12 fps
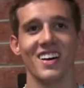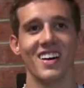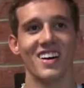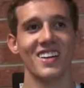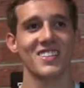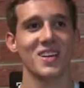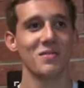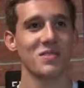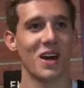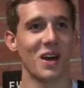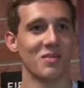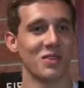Uh,
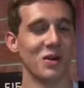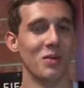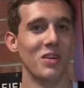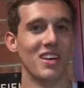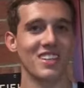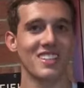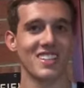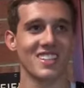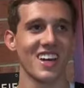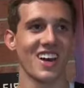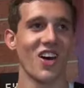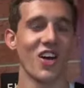sometimes a little bit. It's, it's
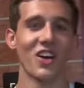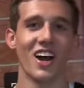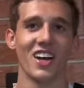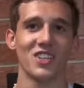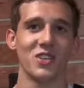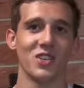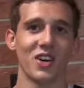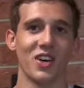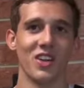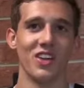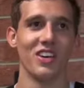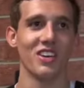kind of hard not to with
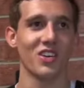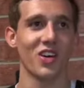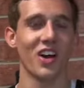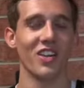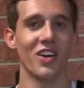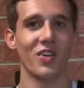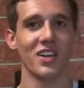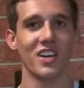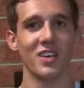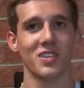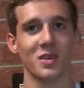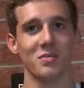all the crowd that we
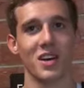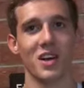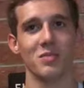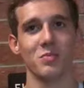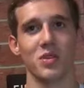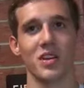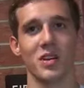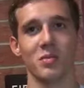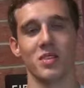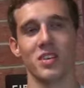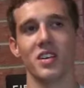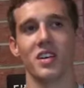sometimes bring,
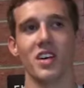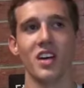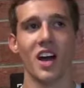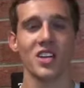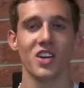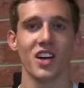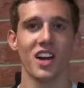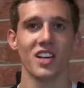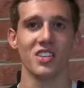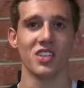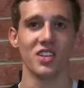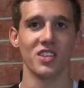but I try
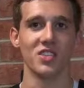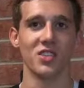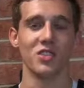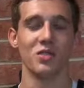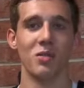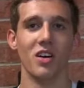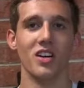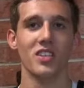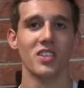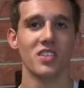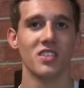not to look into it too much.